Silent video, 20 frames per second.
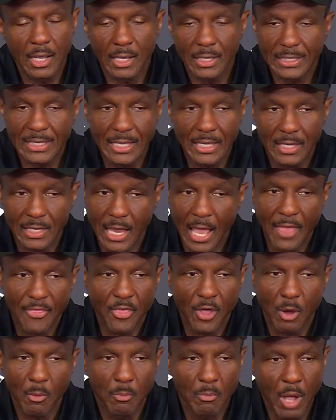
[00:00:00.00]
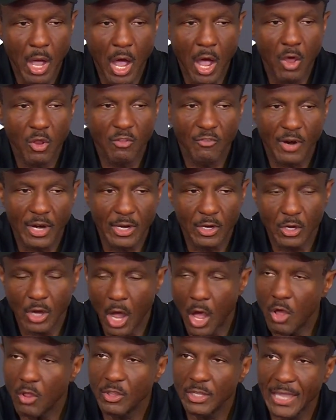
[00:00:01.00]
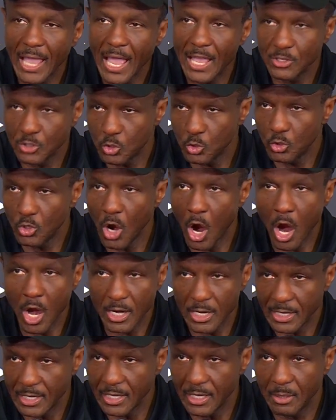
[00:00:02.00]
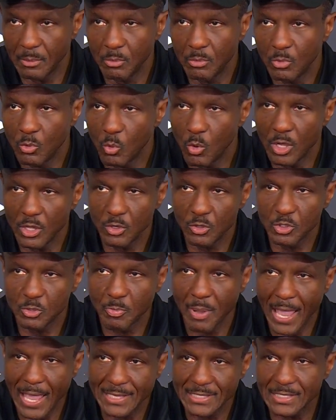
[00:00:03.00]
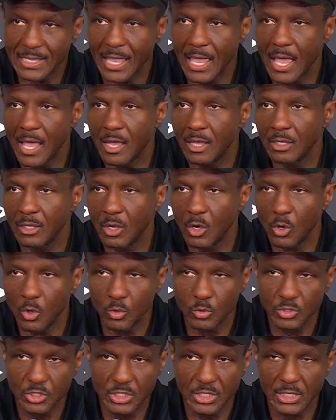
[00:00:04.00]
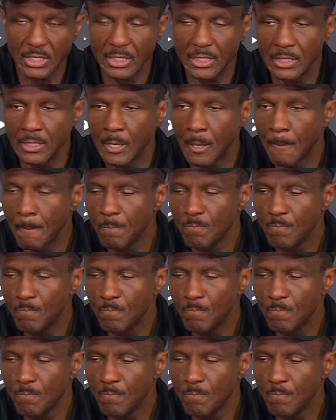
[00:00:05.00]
Again, I thought all the guys who guarded him, whether it was Pascal, OG,